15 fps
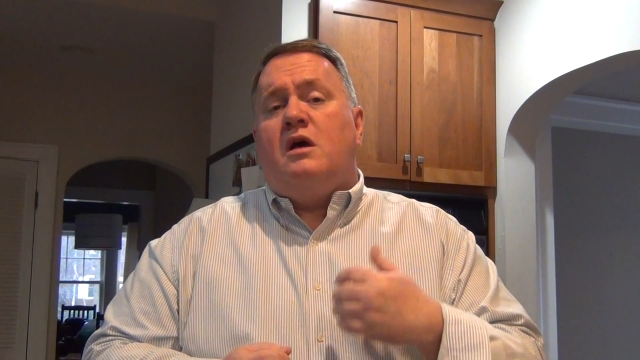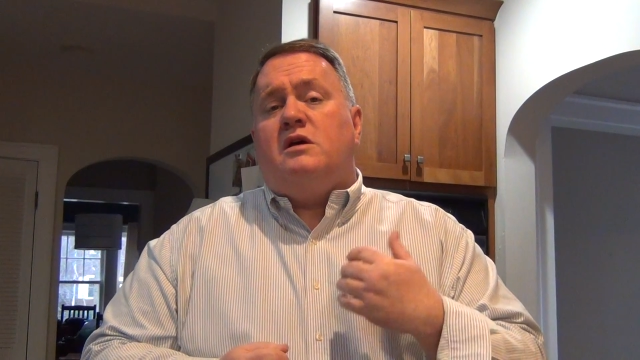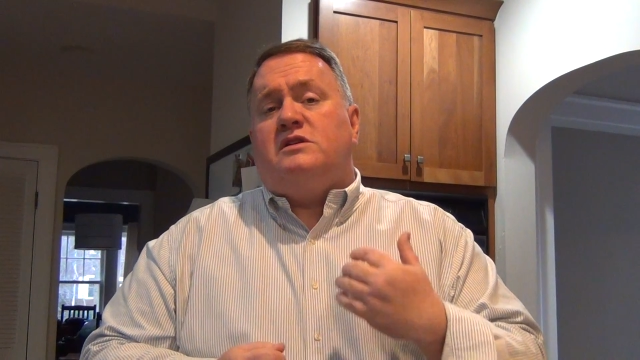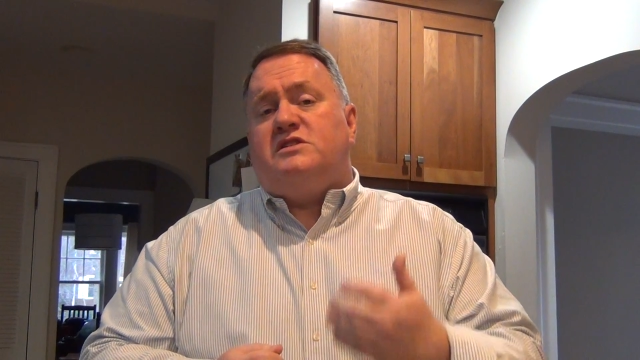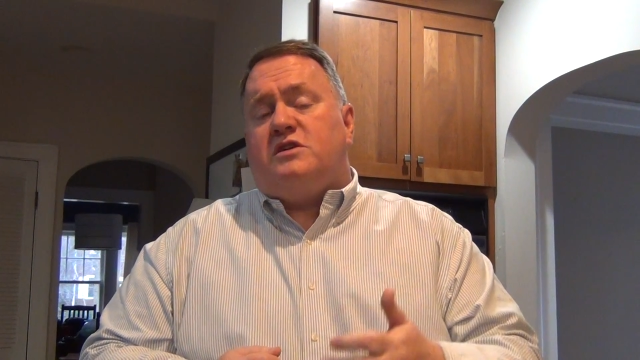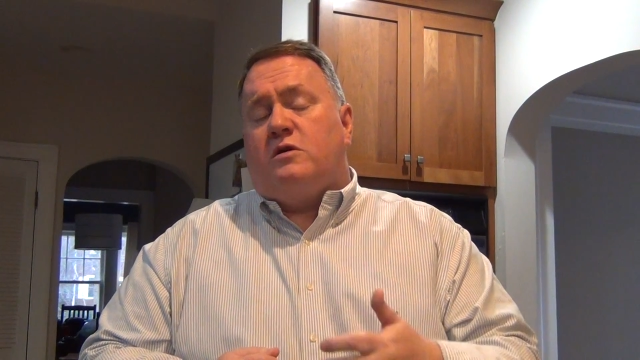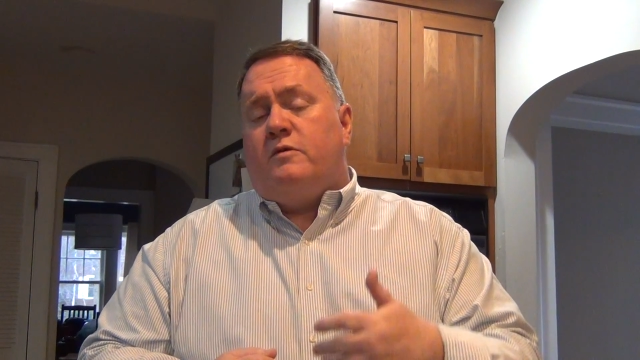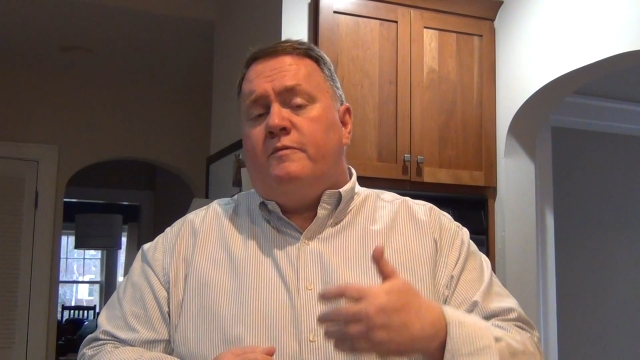
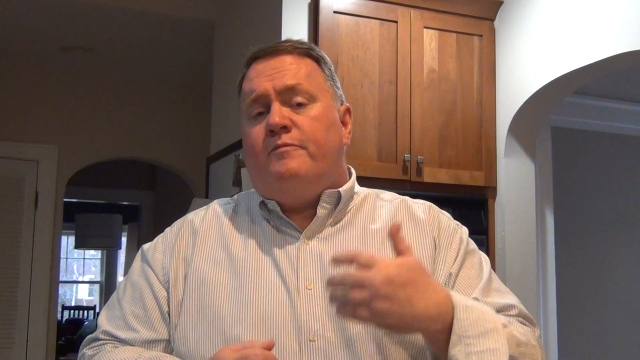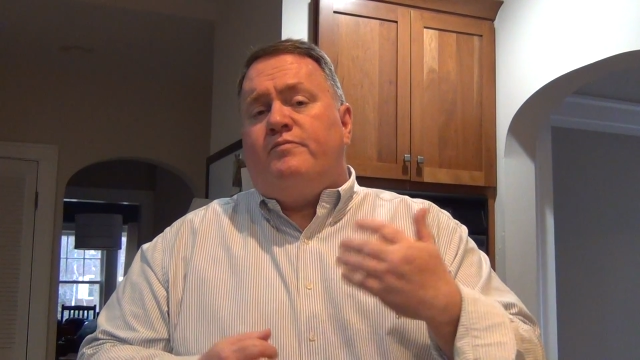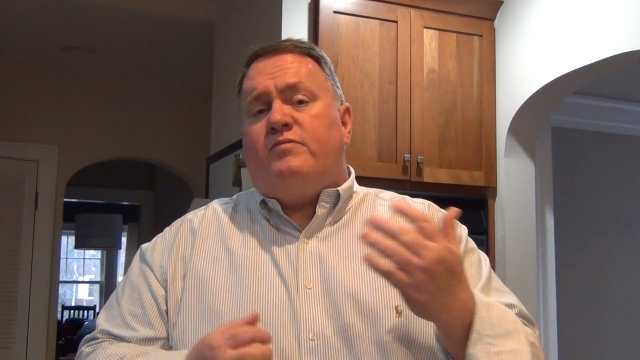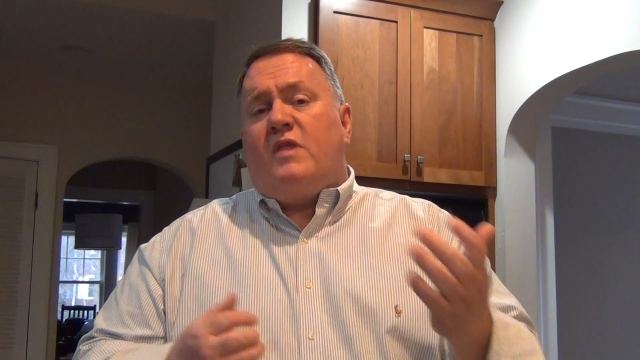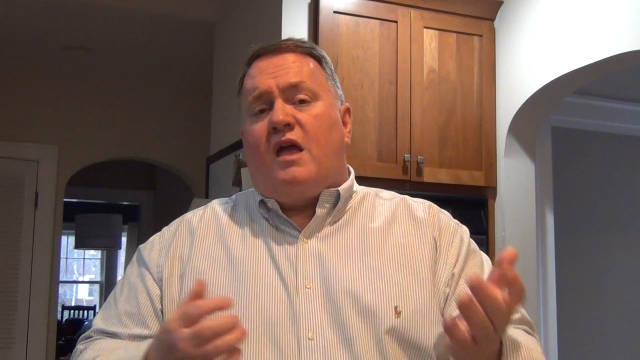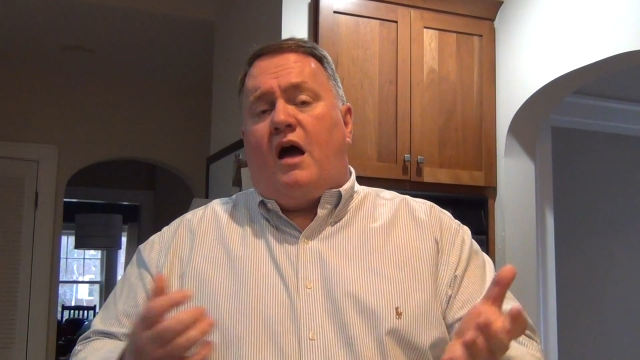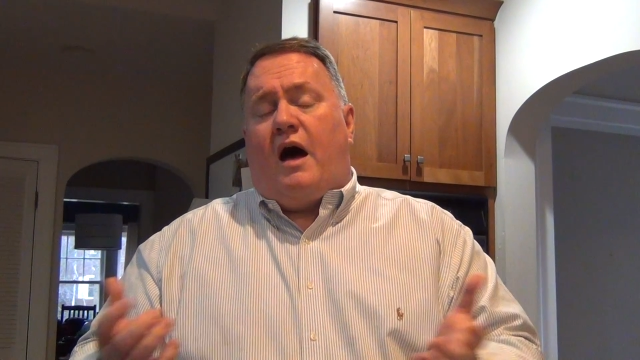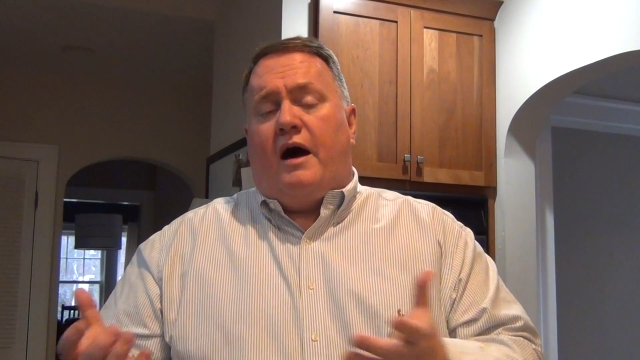So
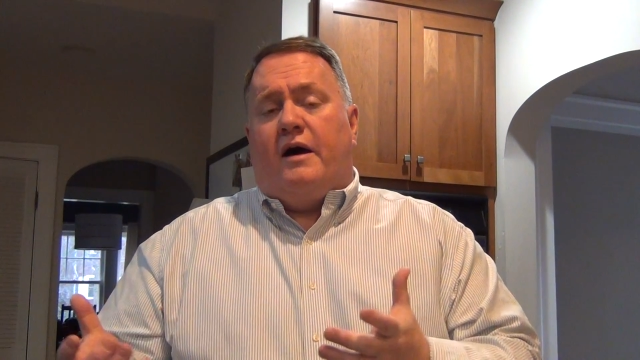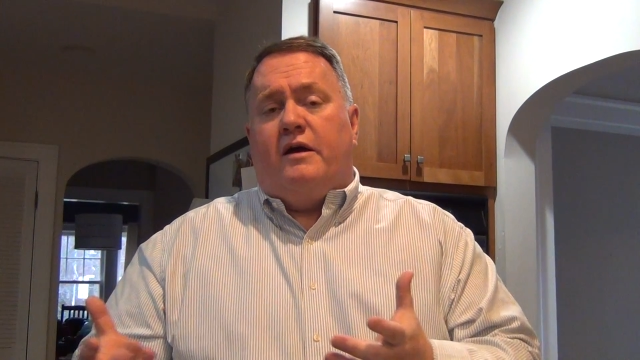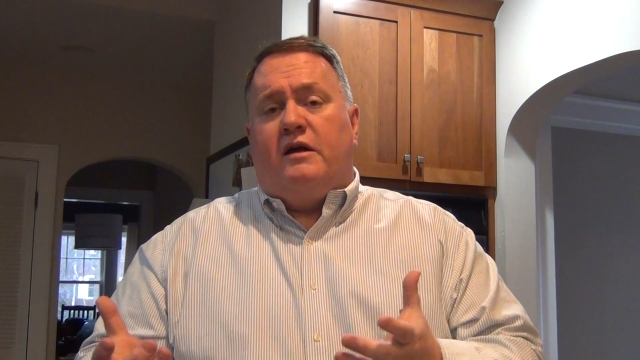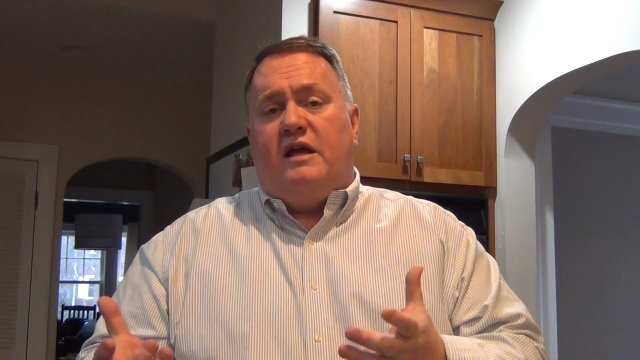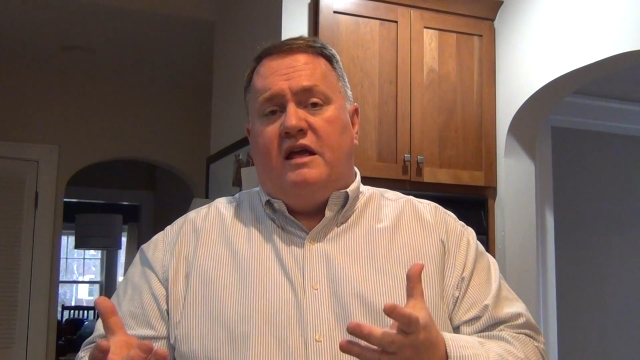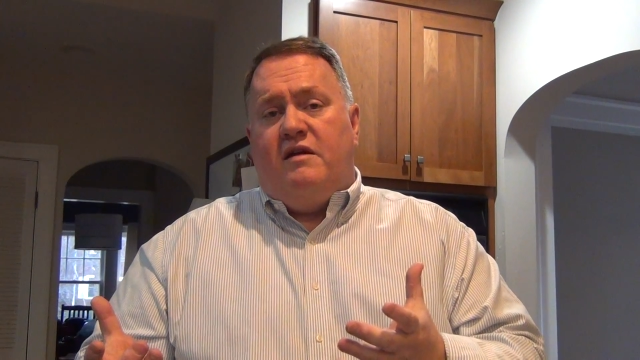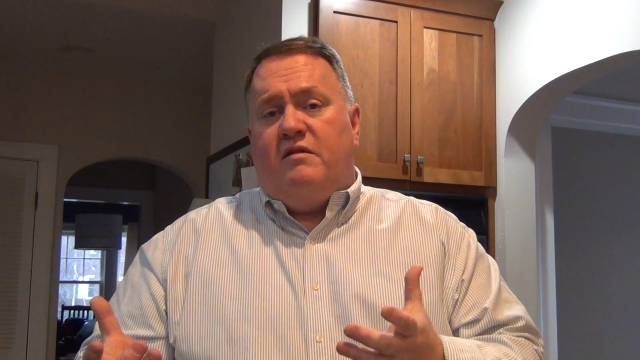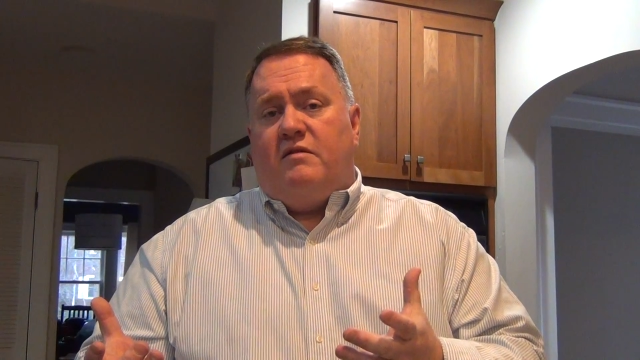
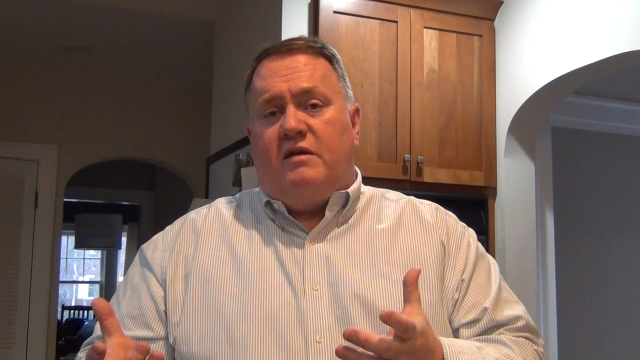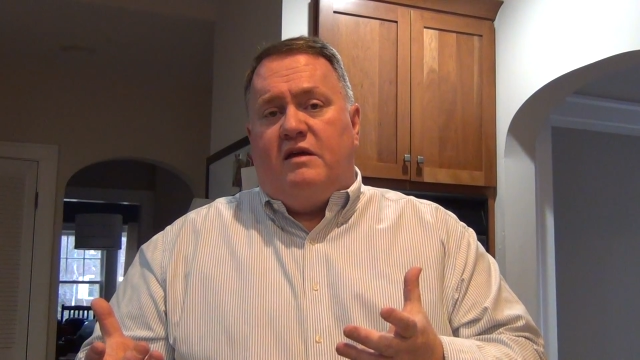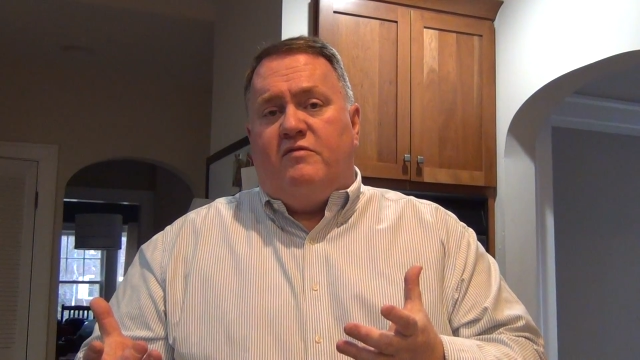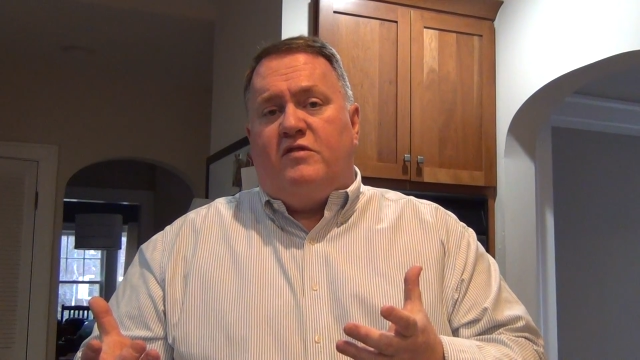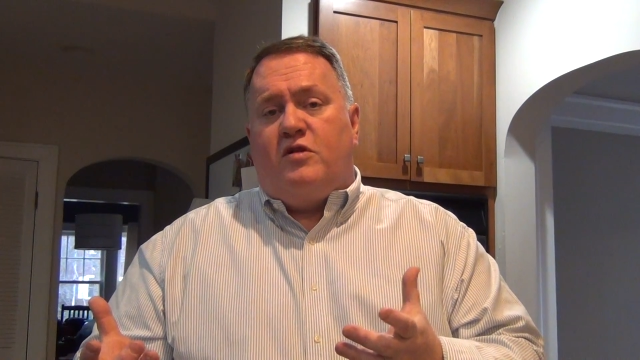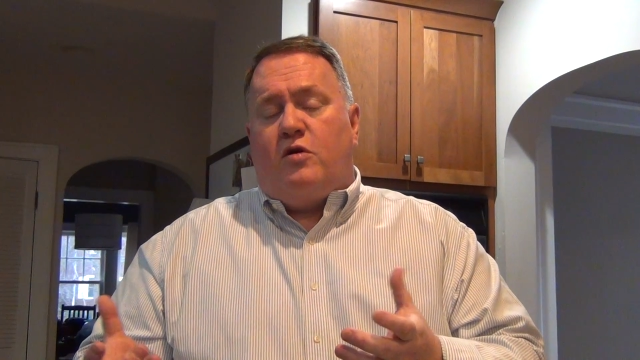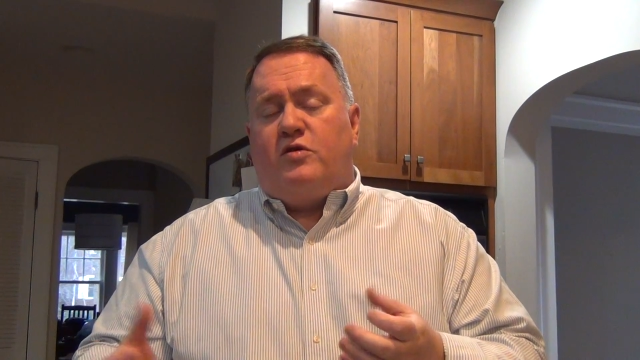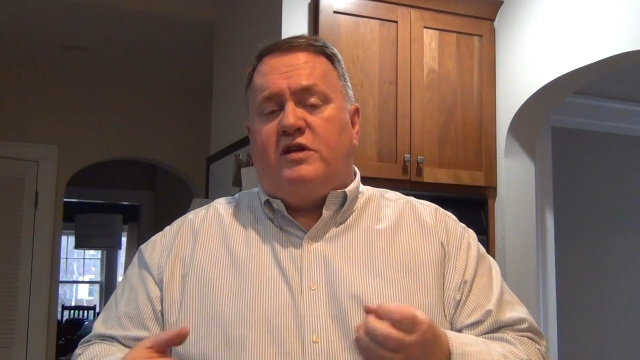even though